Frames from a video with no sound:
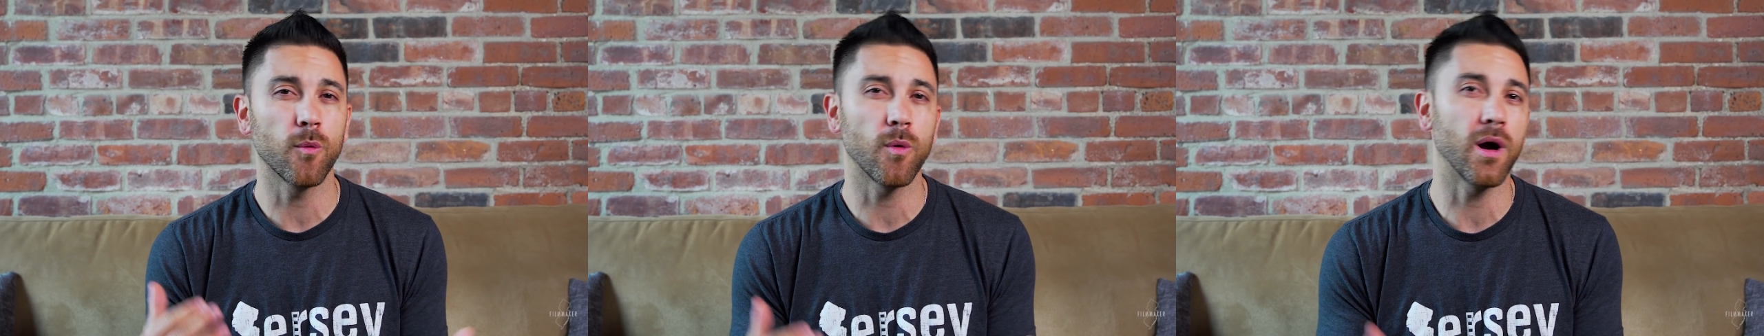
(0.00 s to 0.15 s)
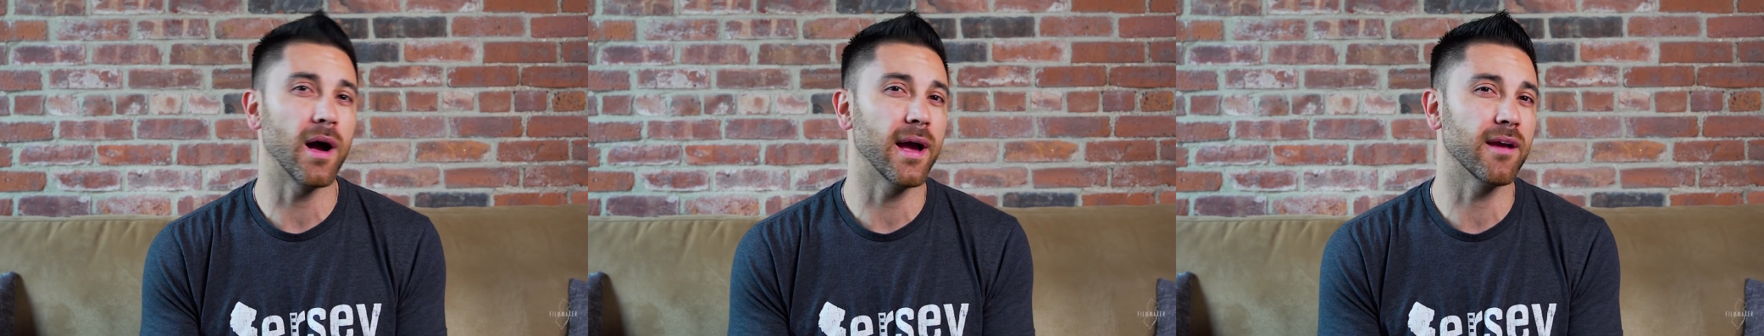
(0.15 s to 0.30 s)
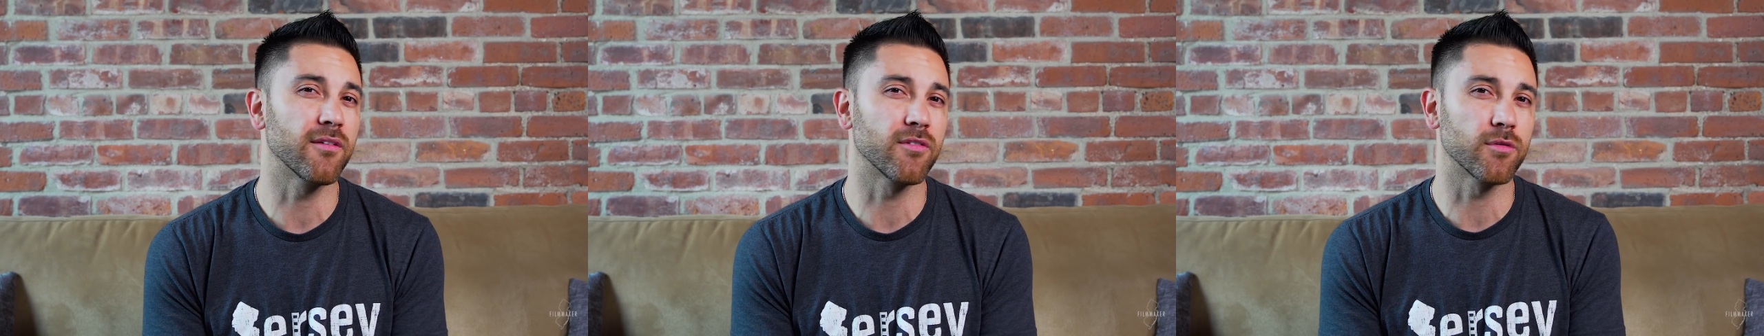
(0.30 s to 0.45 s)

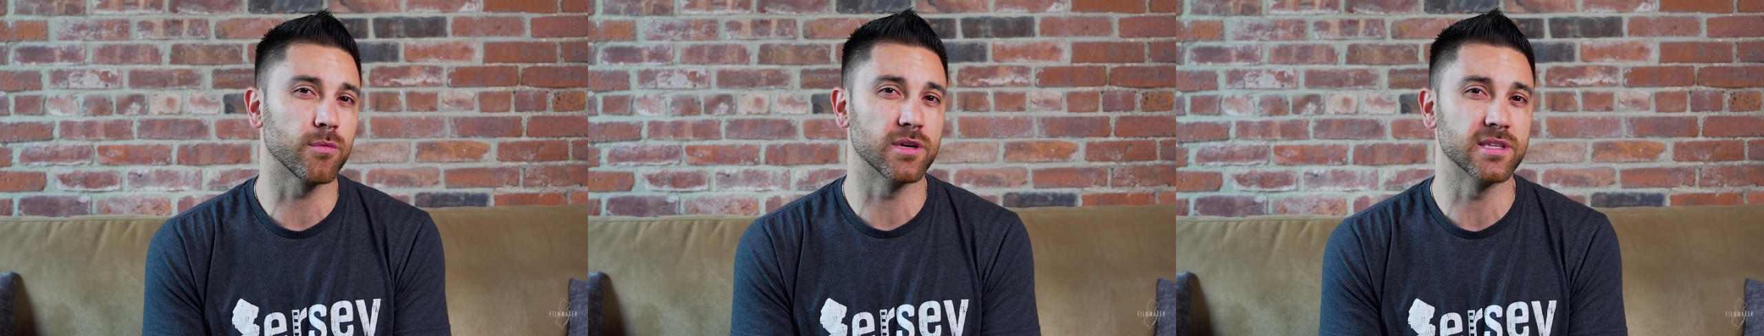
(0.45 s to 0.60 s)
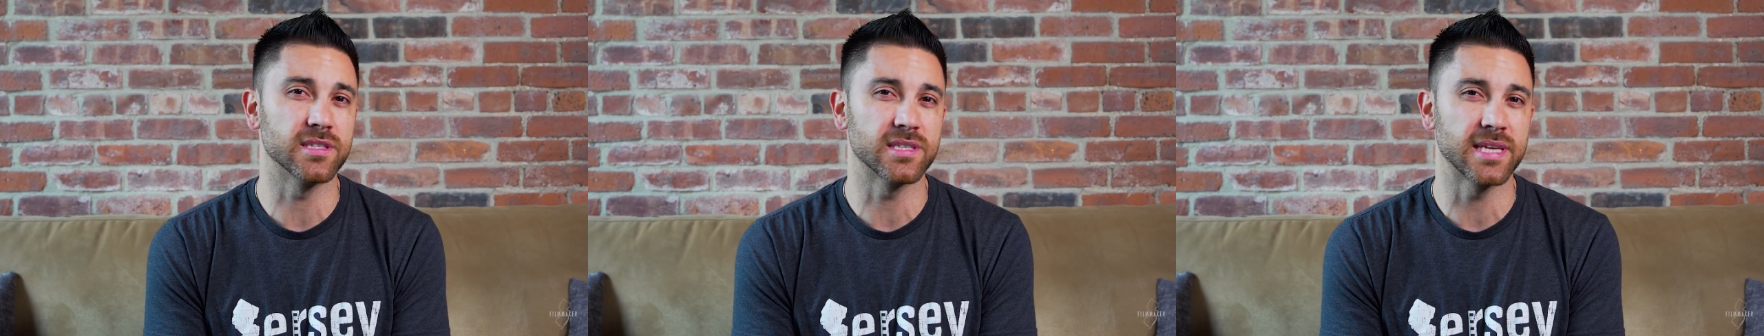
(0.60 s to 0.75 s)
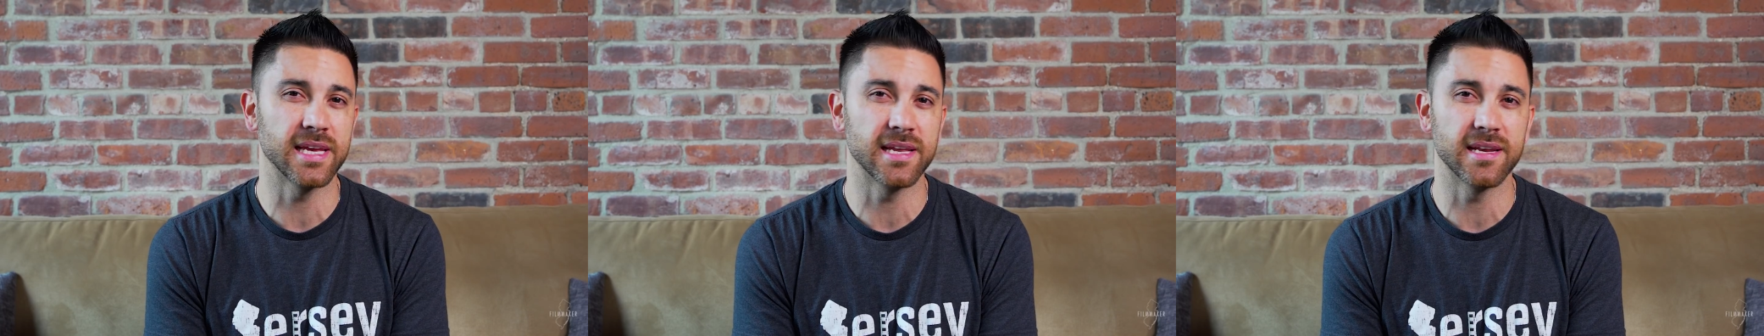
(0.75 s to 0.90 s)
why
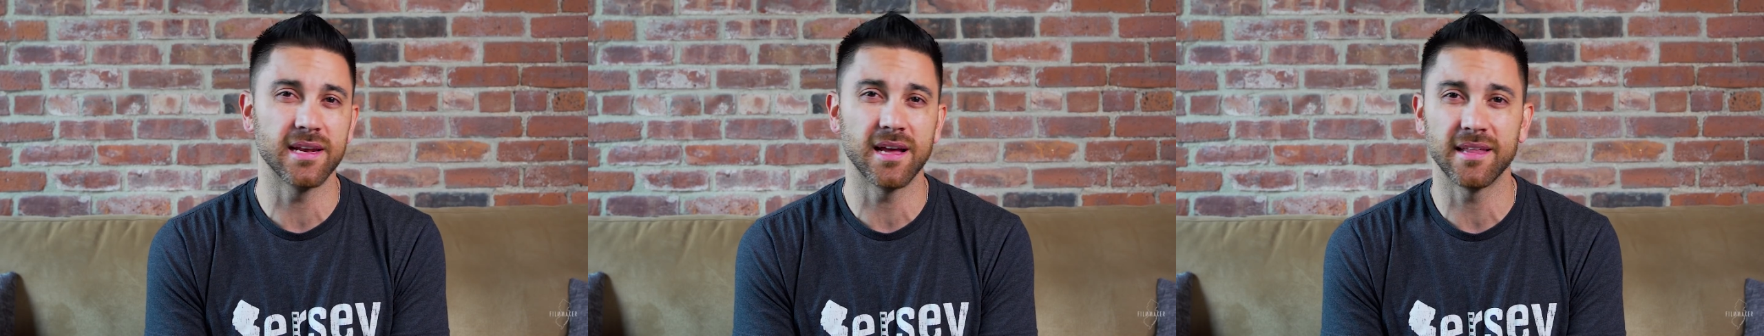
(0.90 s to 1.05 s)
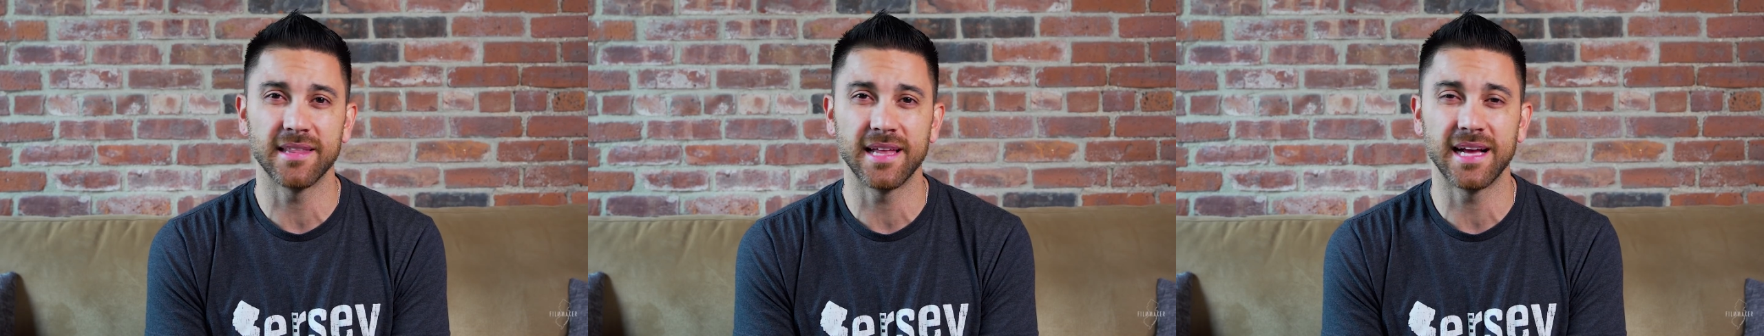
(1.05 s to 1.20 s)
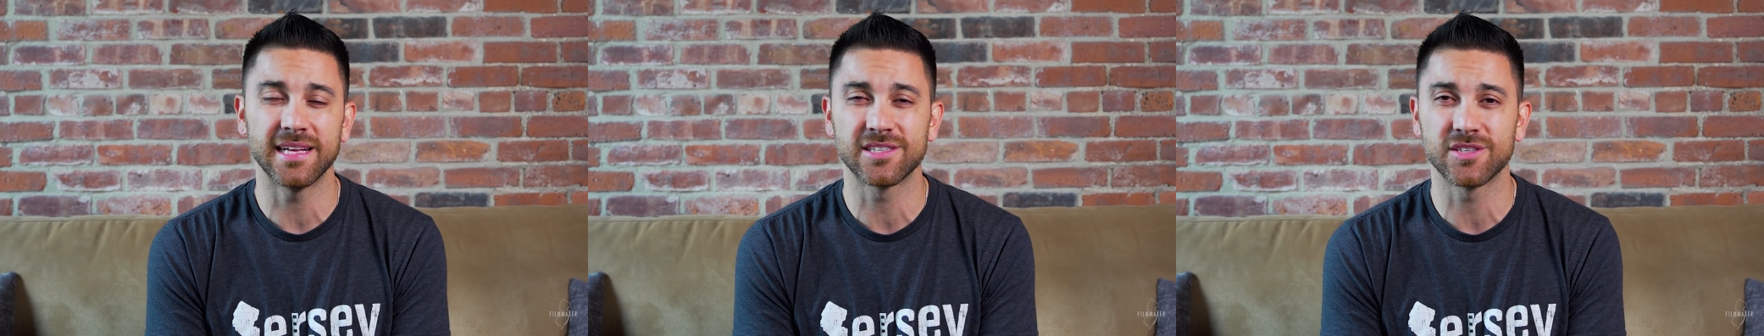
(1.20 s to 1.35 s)
everyone's hitting
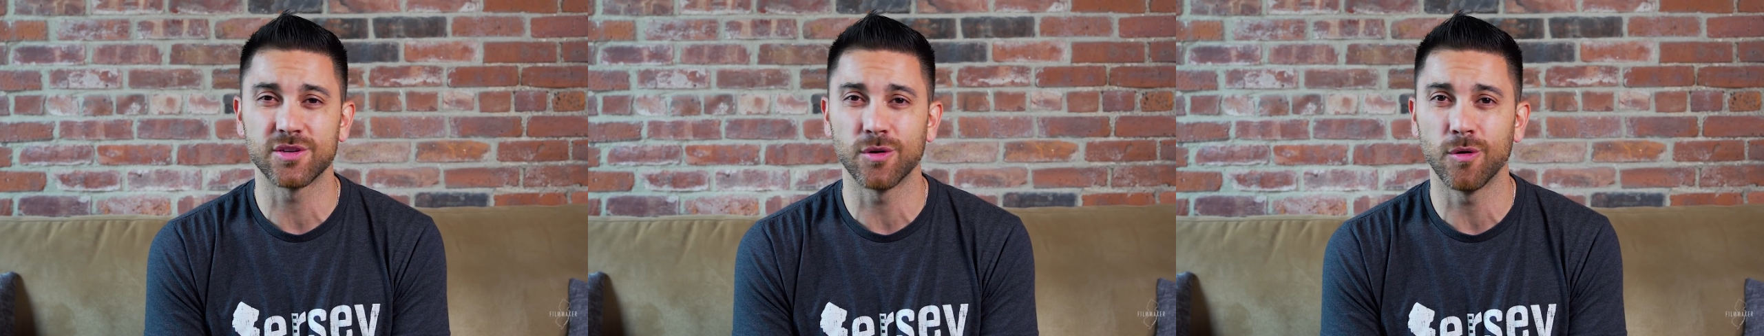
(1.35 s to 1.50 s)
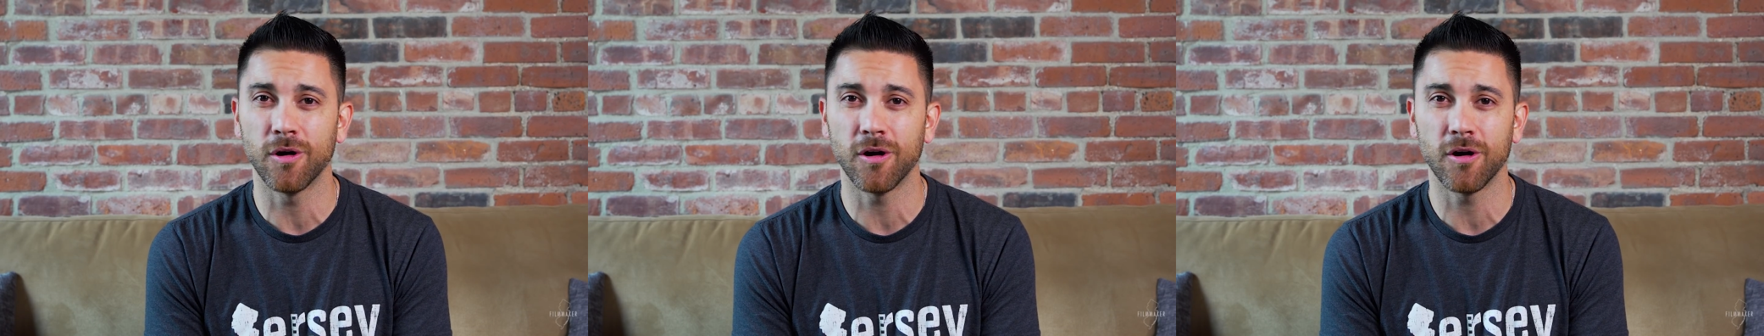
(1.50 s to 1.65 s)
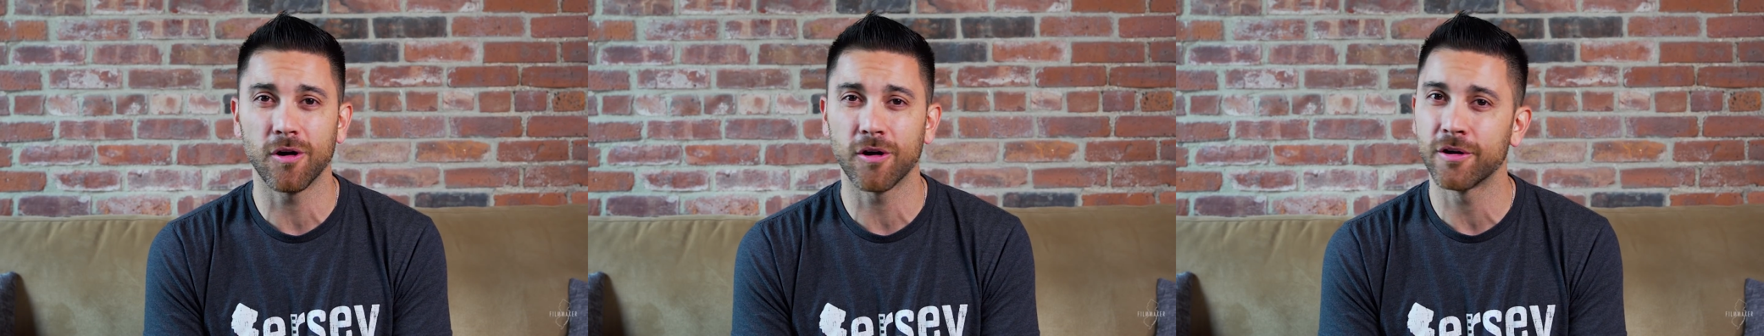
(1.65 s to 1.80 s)
on that
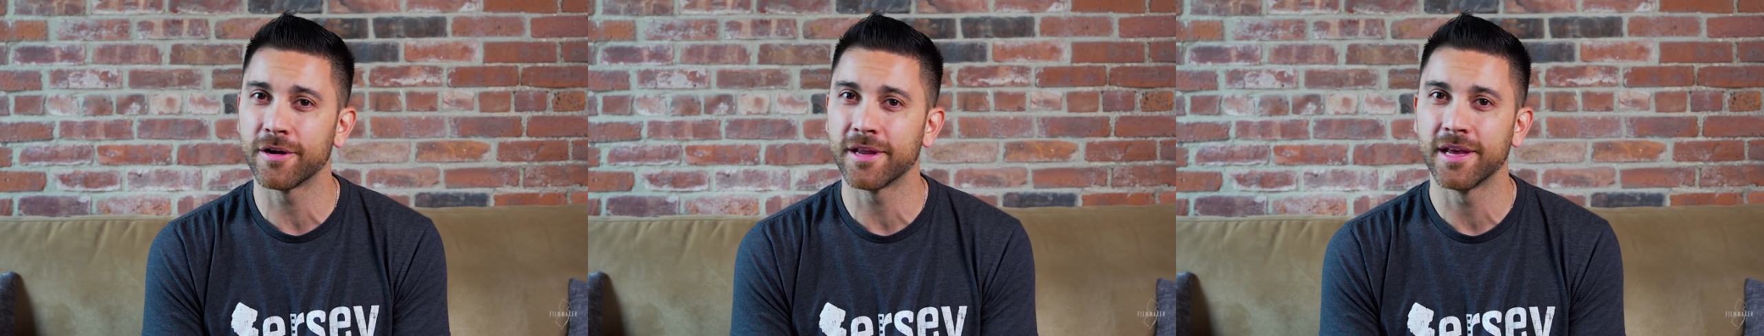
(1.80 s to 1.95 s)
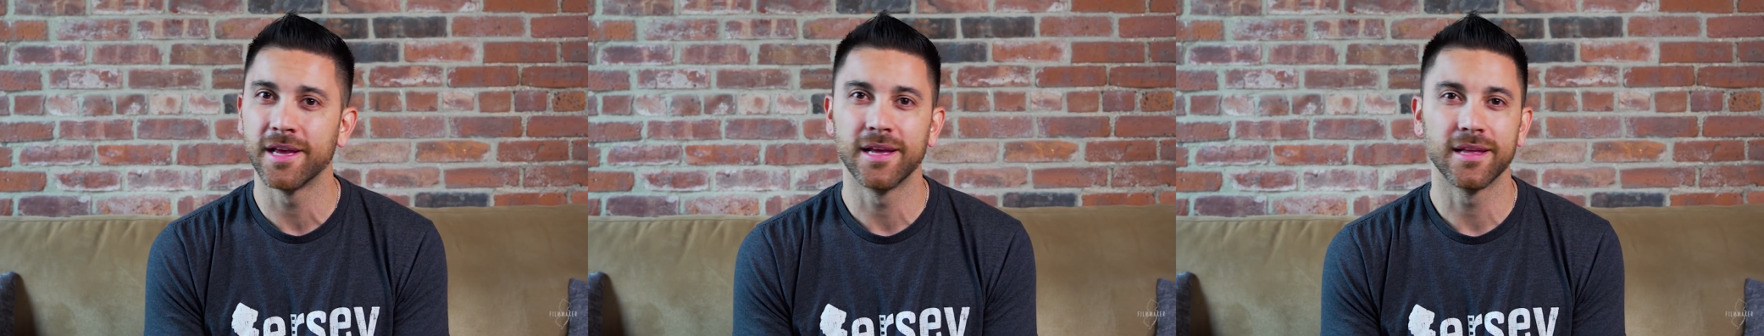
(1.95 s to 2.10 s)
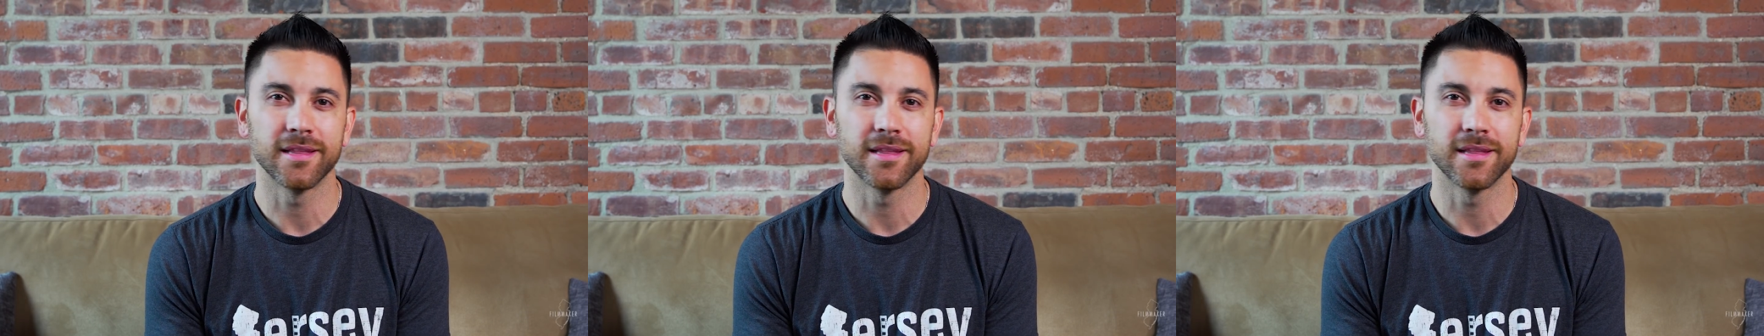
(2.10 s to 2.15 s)
so hard.